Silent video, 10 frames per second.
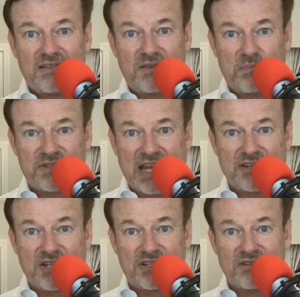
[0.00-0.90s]
the
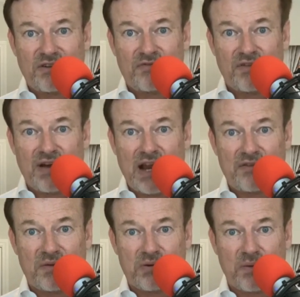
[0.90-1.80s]
percentage of the value
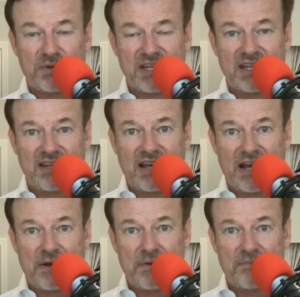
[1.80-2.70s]
of the property
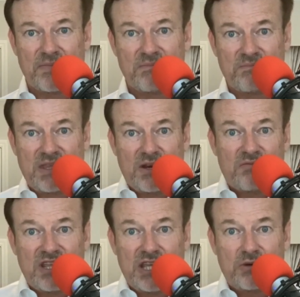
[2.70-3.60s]
uh, you know,
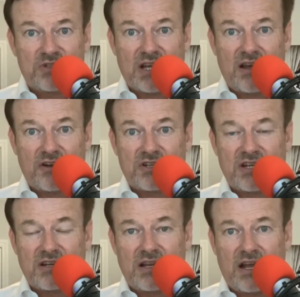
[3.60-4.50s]
yields a larger,
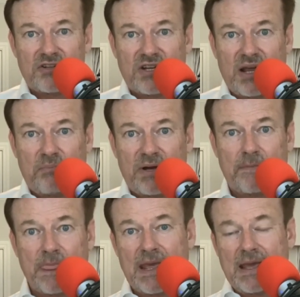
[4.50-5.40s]
larger number.
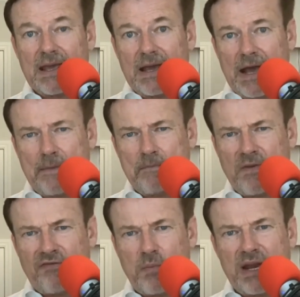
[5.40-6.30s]
Um,
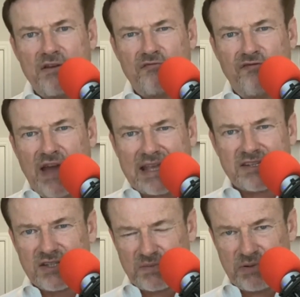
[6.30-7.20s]
from an
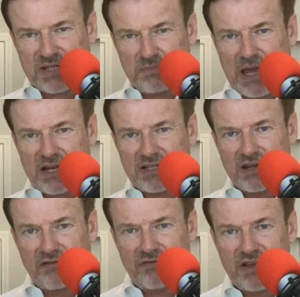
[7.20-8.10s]
investor's perspective,
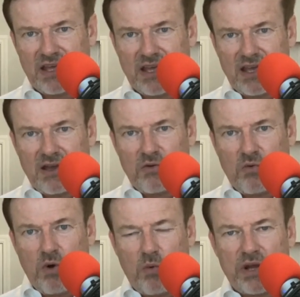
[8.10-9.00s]

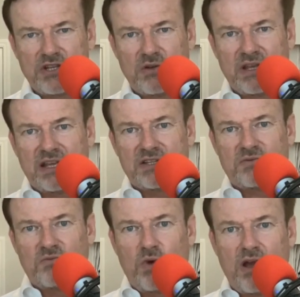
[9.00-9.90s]
what we're doing is
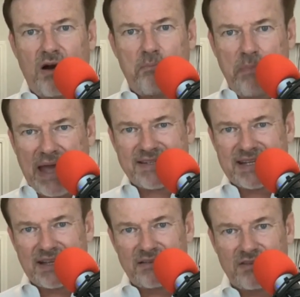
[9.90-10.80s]
we are
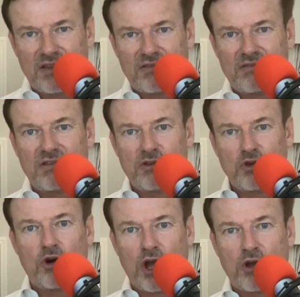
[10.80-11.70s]
betting that
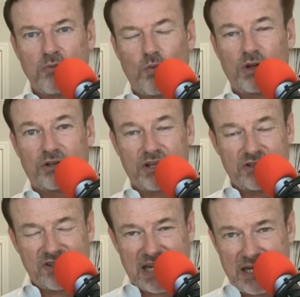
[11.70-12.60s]
your home will
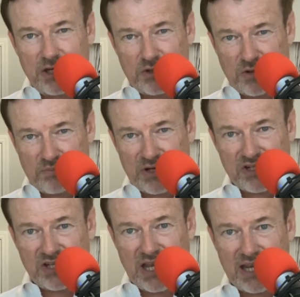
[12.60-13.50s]
continue to
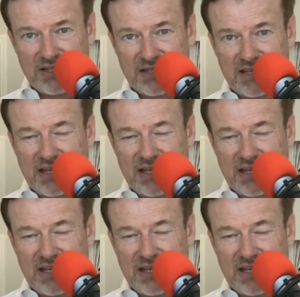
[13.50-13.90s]
appreciate.